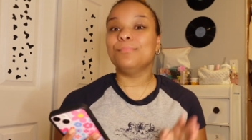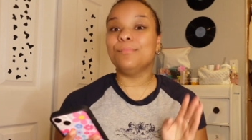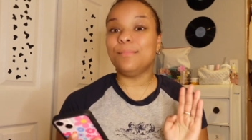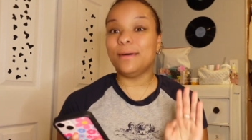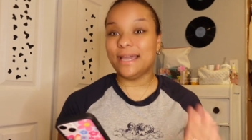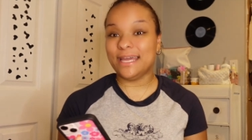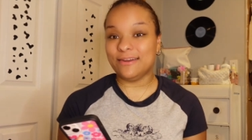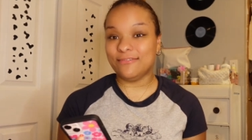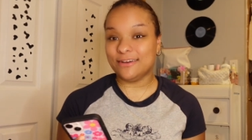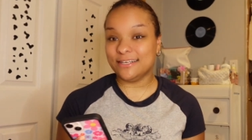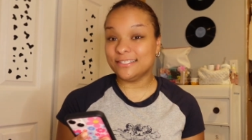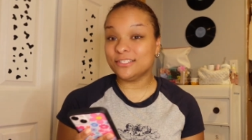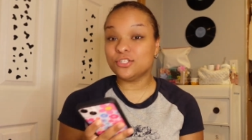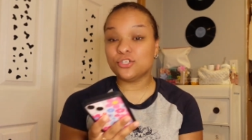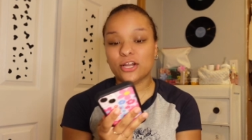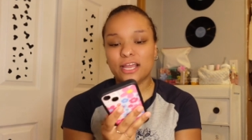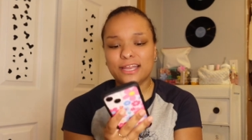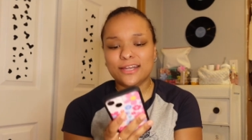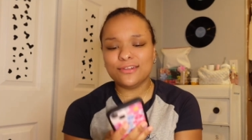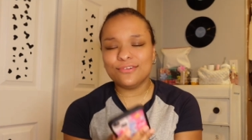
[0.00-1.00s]
But, anyways,
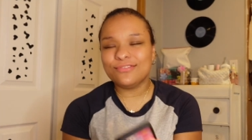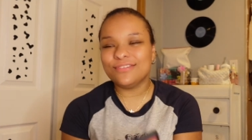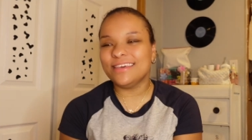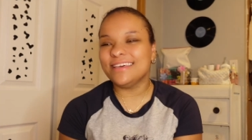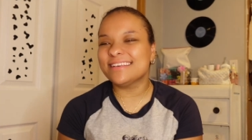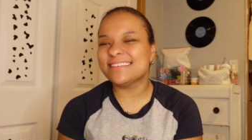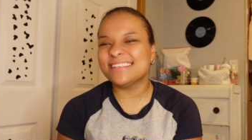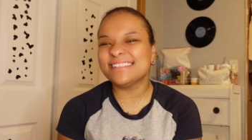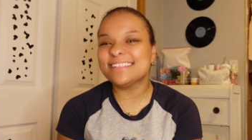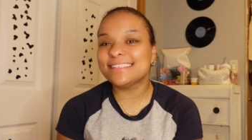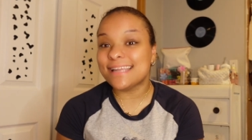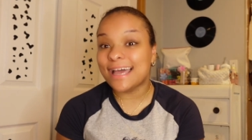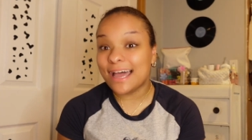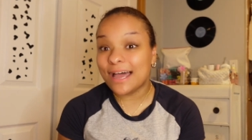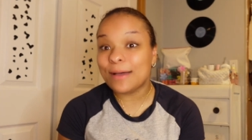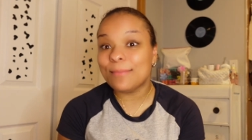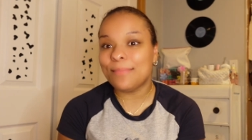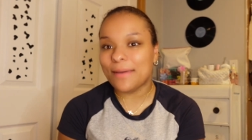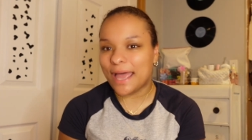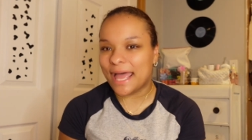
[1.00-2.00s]
try new things. It's
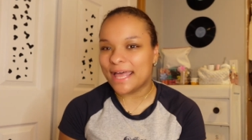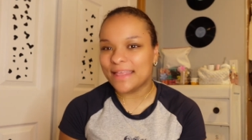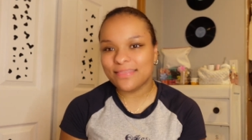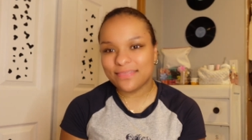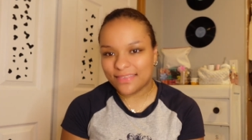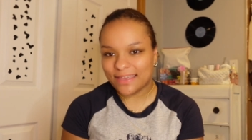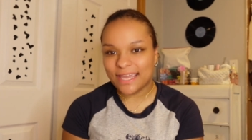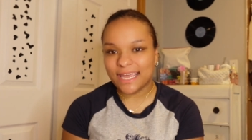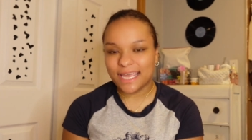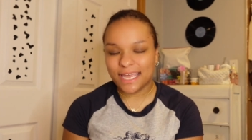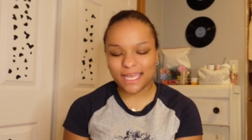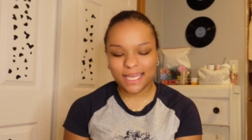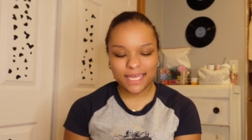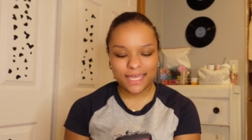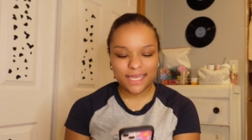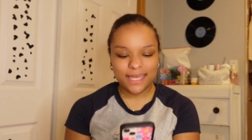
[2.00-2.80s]
not a bad thing.